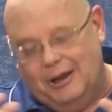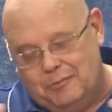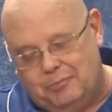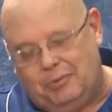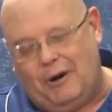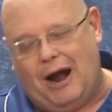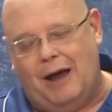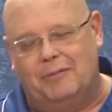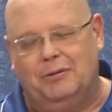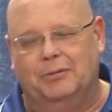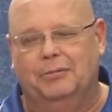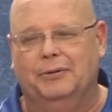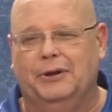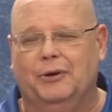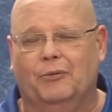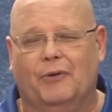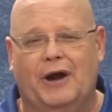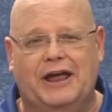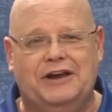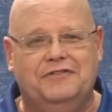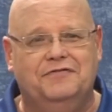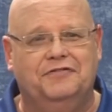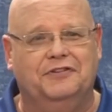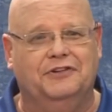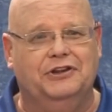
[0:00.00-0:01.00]
and probably
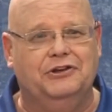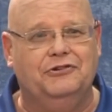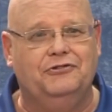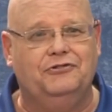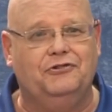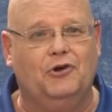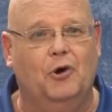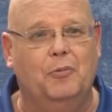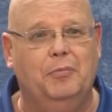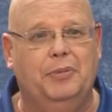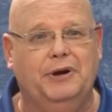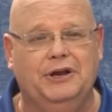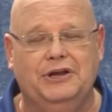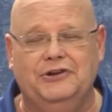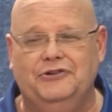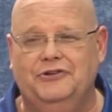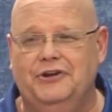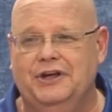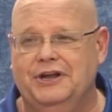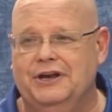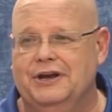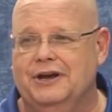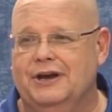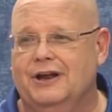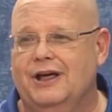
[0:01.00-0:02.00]
rightfully so, but he
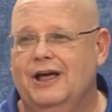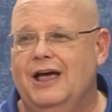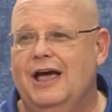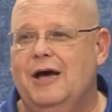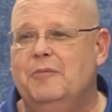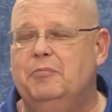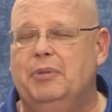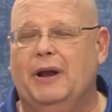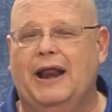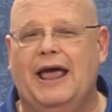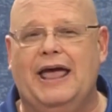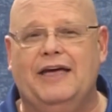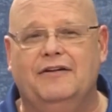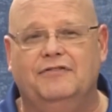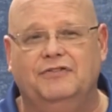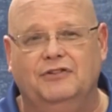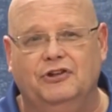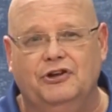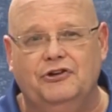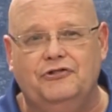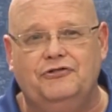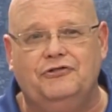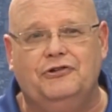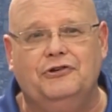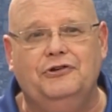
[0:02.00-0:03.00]
didn't. But I have
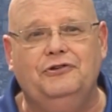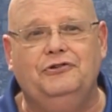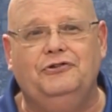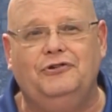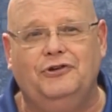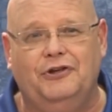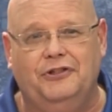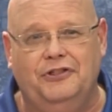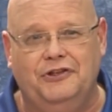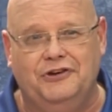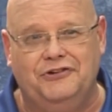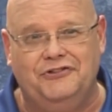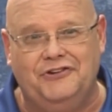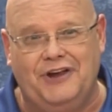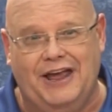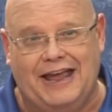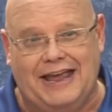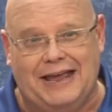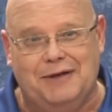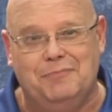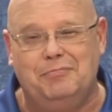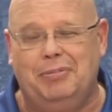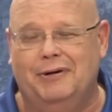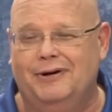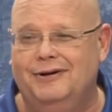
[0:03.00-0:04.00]
listened to the
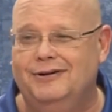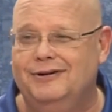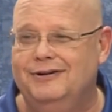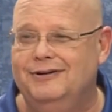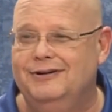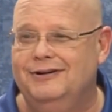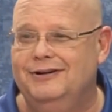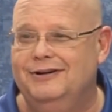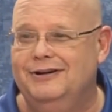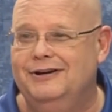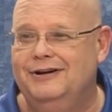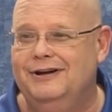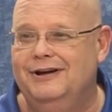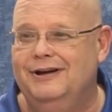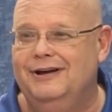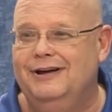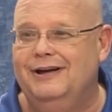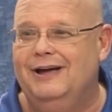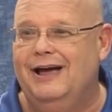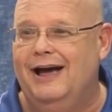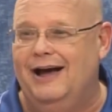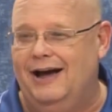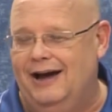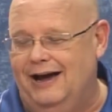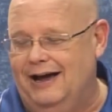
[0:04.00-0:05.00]
tape,
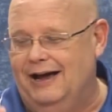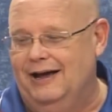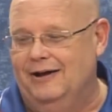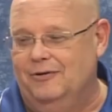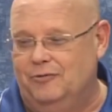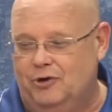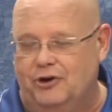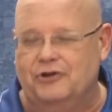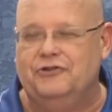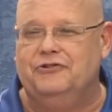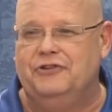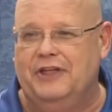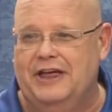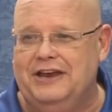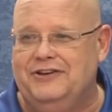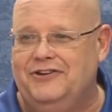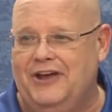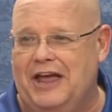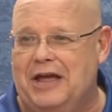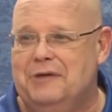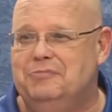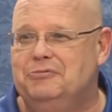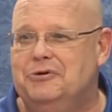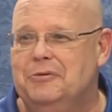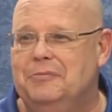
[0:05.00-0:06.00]
because uh, they
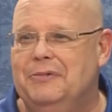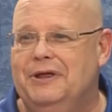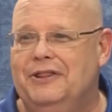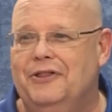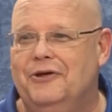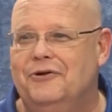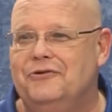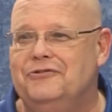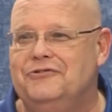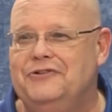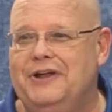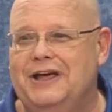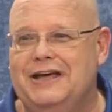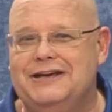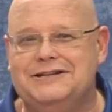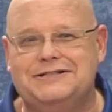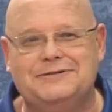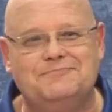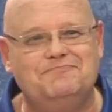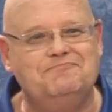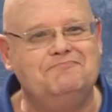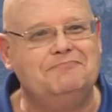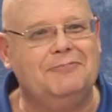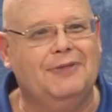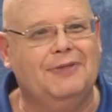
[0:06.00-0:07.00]
taped him in those days,